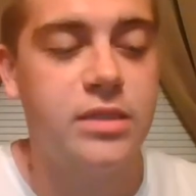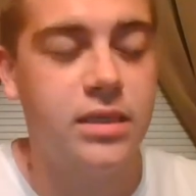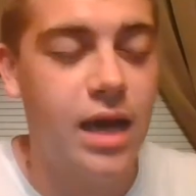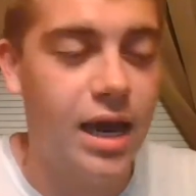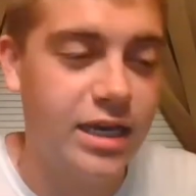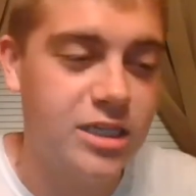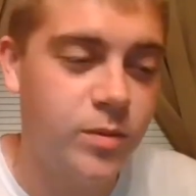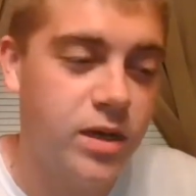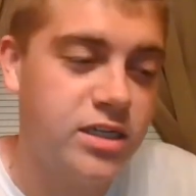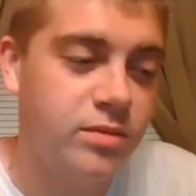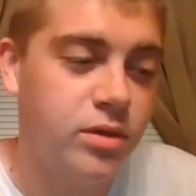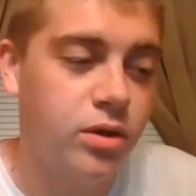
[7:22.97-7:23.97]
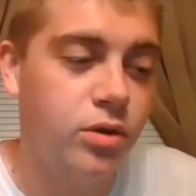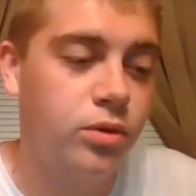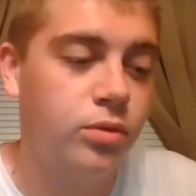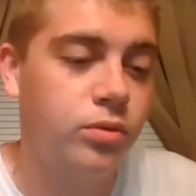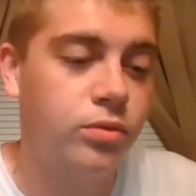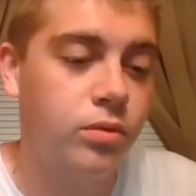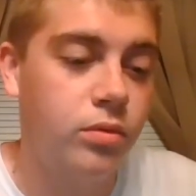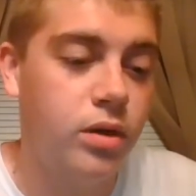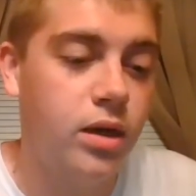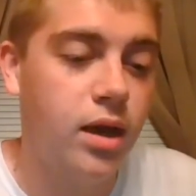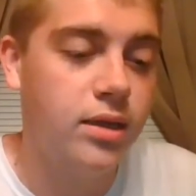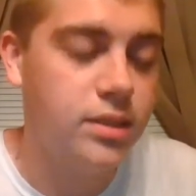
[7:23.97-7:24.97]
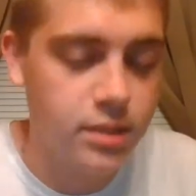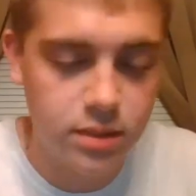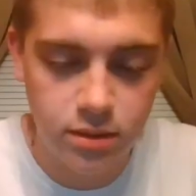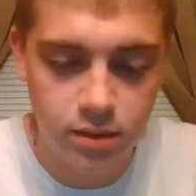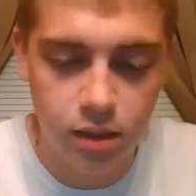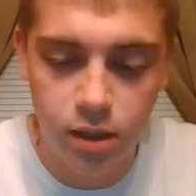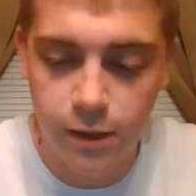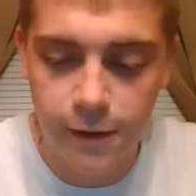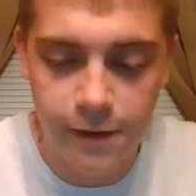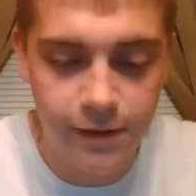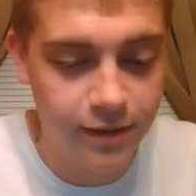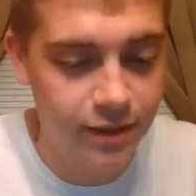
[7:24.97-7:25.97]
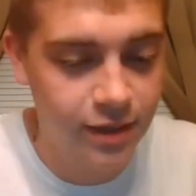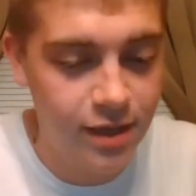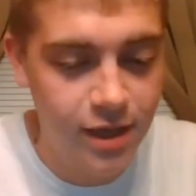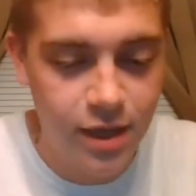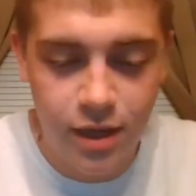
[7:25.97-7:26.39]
Klay Thompson, I expect him to go nuts.